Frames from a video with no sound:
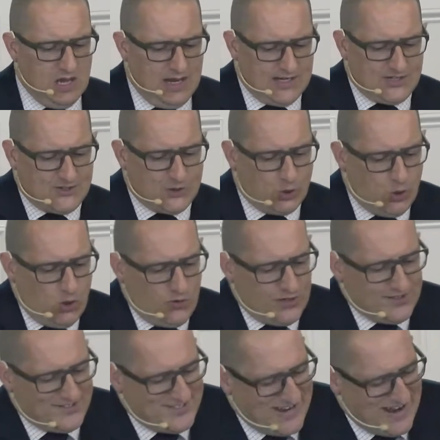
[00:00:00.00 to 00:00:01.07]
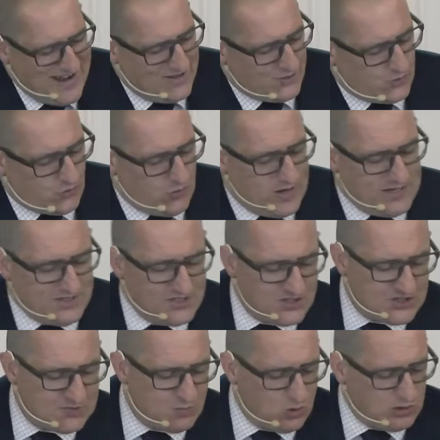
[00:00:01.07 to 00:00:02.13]
"I saw the dead, great
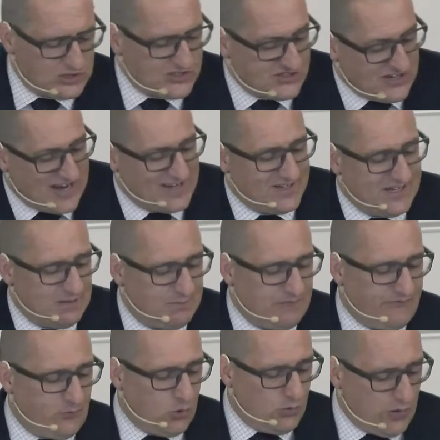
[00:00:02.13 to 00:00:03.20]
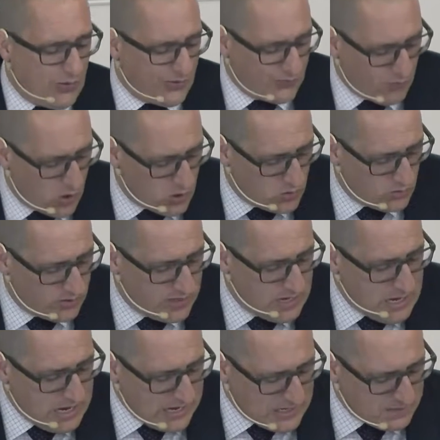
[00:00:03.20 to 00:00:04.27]
and small, standing before the throne,
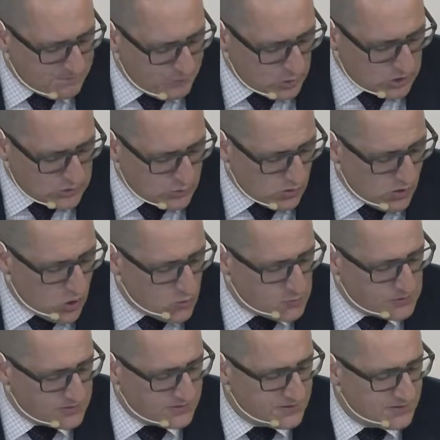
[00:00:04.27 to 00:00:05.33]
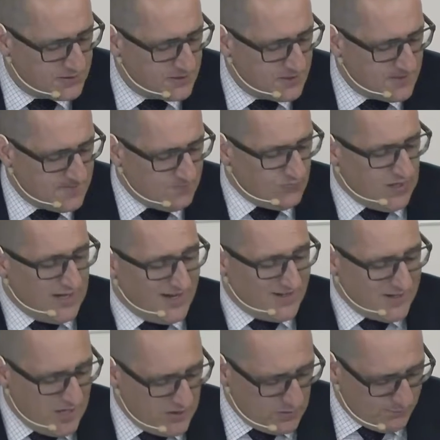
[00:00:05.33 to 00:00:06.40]
and books were opened. Then
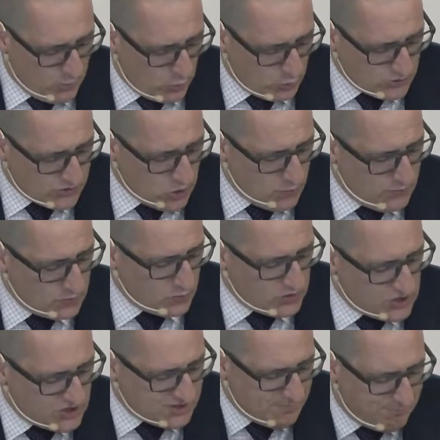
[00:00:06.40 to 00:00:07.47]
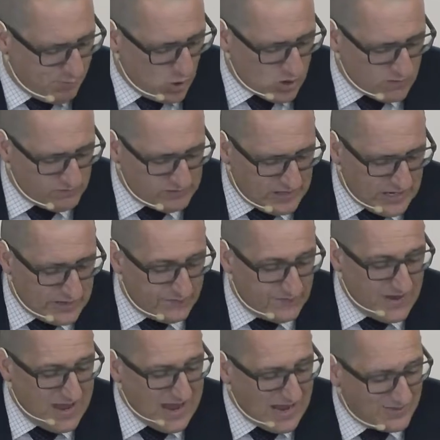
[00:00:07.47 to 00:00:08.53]
another book was opened, which is the book of life,
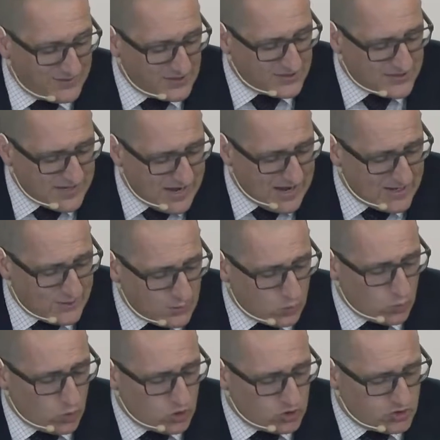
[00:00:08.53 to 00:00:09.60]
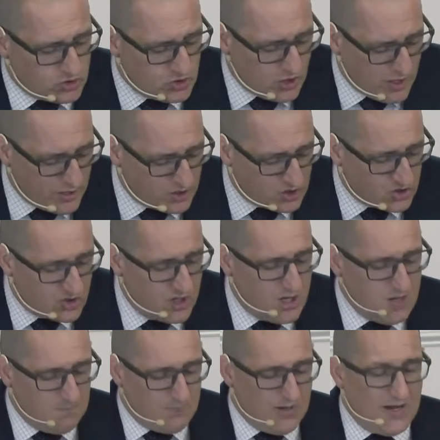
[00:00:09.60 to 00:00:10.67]
and the dead were judged
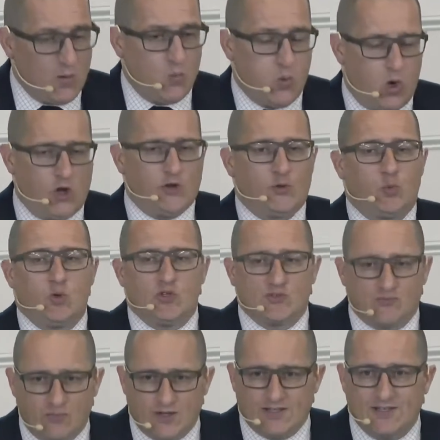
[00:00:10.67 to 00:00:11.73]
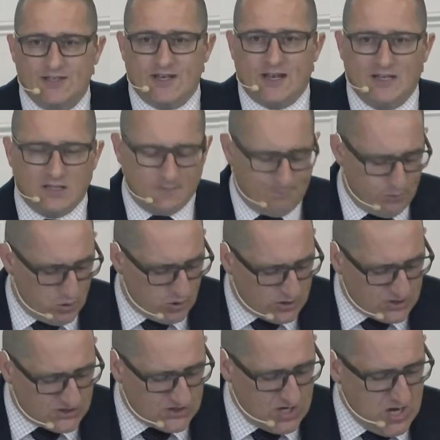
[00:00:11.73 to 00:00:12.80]
by what was written in the
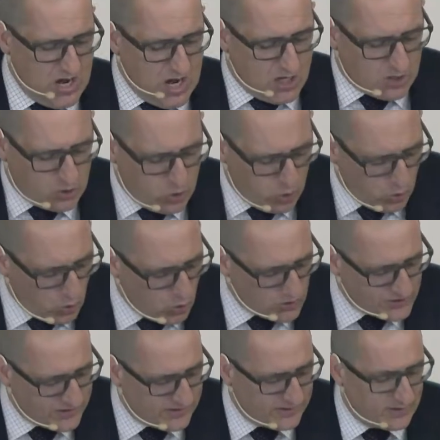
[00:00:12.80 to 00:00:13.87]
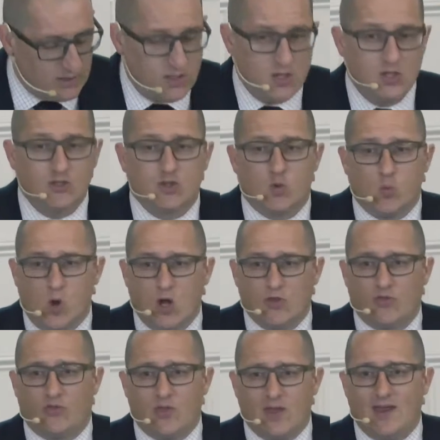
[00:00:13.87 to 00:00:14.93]
books according to
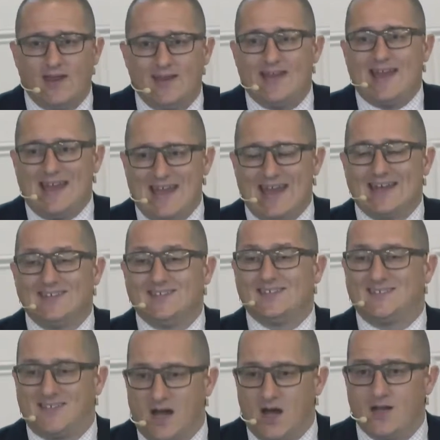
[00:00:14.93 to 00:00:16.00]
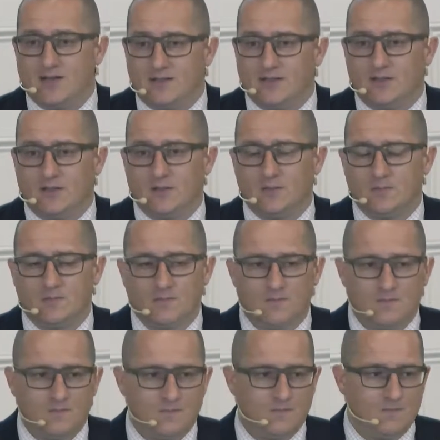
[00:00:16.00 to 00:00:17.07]
what they had done."
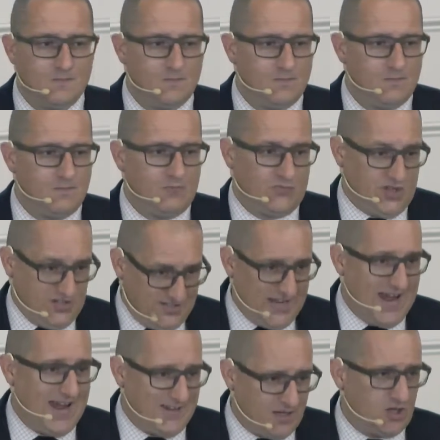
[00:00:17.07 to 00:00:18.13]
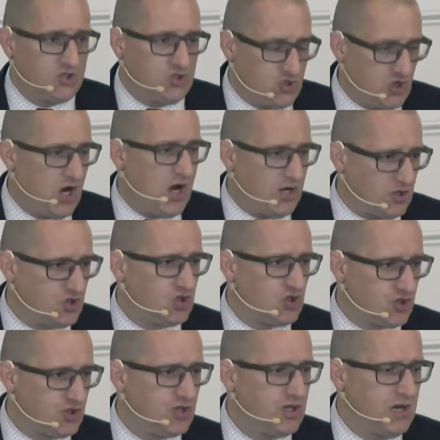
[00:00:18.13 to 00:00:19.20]
The dead are
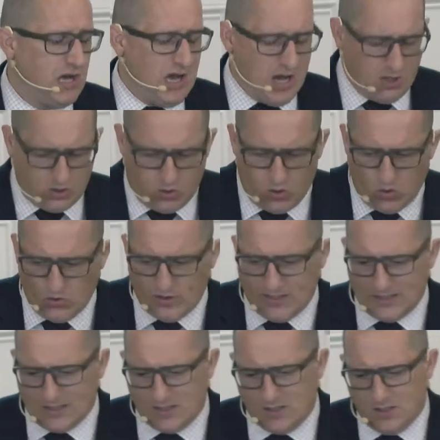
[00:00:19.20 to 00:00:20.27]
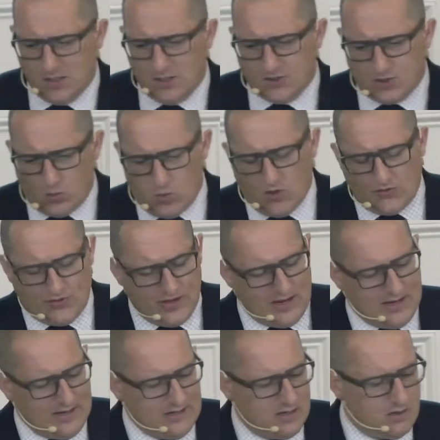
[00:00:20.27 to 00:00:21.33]
judged according to what
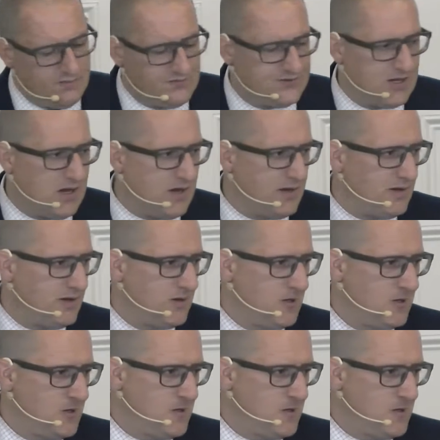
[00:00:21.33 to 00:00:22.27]
they have done.